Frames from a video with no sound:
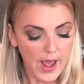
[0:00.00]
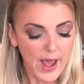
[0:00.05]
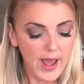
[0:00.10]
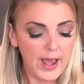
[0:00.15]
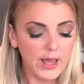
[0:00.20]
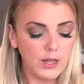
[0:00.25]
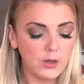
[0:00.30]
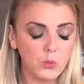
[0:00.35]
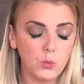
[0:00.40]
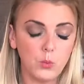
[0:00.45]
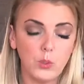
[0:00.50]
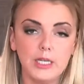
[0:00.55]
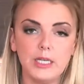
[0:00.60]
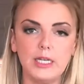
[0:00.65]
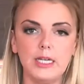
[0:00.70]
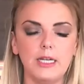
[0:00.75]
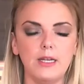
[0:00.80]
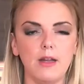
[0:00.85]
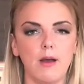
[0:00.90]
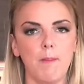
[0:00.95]
And we
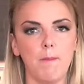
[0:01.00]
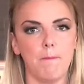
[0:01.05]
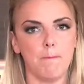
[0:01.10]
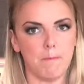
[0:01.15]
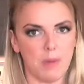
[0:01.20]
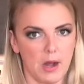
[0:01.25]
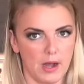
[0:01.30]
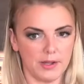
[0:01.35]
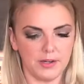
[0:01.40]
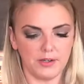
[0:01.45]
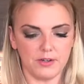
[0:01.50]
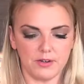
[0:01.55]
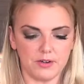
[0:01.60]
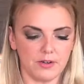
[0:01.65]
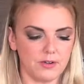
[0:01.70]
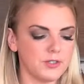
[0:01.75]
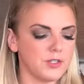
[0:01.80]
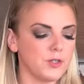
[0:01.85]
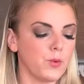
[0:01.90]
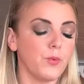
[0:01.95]
need a
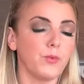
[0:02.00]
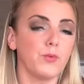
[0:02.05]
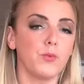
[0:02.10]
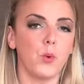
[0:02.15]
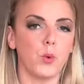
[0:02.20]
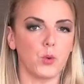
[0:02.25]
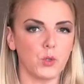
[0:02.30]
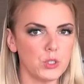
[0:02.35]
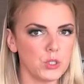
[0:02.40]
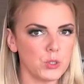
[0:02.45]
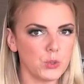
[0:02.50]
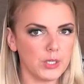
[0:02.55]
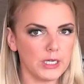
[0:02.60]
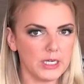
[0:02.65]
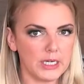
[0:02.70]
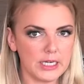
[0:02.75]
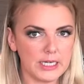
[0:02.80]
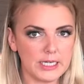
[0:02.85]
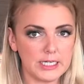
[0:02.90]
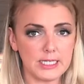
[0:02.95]
binder, so of course we're
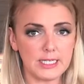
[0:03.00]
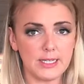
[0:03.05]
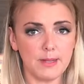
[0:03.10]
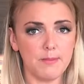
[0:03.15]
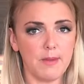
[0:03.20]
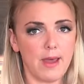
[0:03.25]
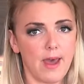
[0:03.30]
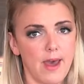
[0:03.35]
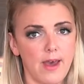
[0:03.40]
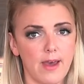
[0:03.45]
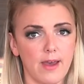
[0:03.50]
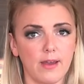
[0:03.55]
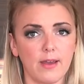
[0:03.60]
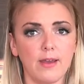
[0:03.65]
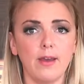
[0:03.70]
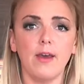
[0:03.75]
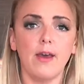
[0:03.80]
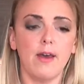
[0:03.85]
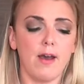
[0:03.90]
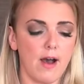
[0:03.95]
gonna need some
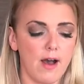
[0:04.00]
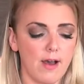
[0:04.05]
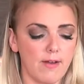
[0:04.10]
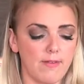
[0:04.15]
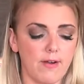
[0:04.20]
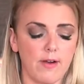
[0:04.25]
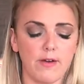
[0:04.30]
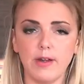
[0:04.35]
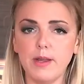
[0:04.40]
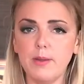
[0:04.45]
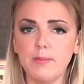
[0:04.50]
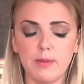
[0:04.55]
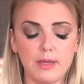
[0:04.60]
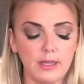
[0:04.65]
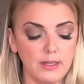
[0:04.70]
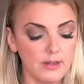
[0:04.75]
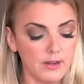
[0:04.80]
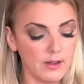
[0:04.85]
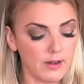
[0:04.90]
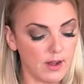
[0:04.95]
egg. I've already
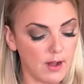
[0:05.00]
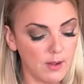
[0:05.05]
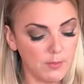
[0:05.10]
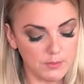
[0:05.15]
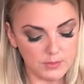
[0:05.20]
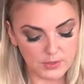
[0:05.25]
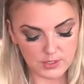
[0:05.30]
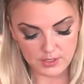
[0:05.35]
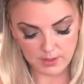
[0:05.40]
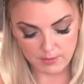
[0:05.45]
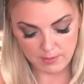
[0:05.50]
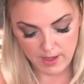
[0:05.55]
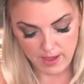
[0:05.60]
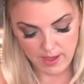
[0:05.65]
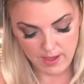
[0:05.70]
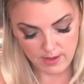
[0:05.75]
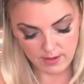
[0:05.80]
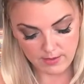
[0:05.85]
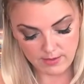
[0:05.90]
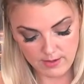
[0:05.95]
beaten it up, some
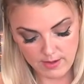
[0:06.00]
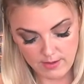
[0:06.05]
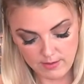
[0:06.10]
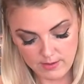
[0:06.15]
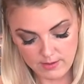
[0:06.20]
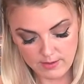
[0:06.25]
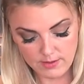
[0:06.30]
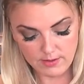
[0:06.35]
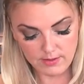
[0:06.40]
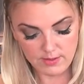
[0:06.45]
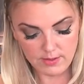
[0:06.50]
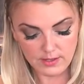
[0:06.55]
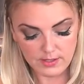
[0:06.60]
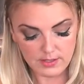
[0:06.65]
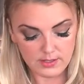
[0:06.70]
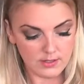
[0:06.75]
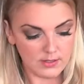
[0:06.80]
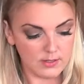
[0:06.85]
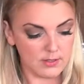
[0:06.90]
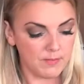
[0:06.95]
egg down into
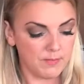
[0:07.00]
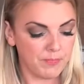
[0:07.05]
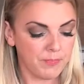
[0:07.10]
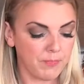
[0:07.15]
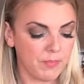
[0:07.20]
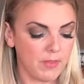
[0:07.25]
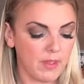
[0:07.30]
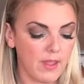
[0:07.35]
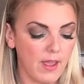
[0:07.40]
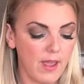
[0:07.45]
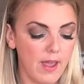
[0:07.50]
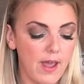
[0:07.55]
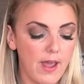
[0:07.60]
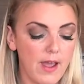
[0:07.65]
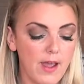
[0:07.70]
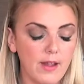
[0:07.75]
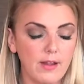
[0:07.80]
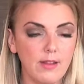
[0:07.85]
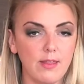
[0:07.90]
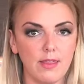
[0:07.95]
this,
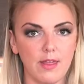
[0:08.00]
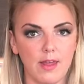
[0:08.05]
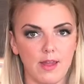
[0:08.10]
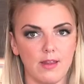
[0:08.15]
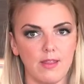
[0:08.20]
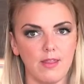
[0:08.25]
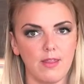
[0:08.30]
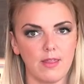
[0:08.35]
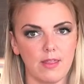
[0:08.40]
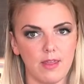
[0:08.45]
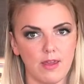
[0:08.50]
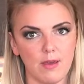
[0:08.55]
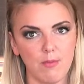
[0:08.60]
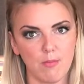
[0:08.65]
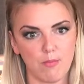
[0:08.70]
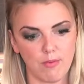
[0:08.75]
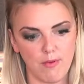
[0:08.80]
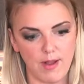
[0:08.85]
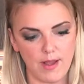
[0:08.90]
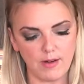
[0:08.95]
and then the
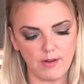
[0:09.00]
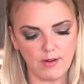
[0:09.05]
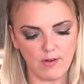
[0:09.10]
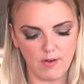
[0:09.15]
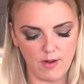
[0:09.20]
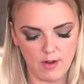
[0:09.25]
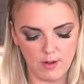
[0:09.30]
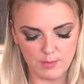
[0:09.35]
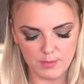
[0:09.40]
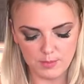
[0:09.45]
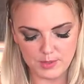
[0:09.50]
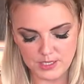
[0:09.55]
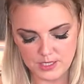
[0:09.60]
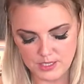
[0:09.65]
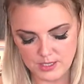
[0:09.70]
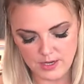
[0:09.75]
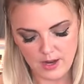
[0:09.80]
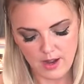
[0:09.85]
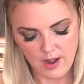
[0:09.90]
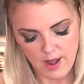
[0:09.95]

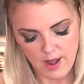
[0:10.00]
breadcrumbs.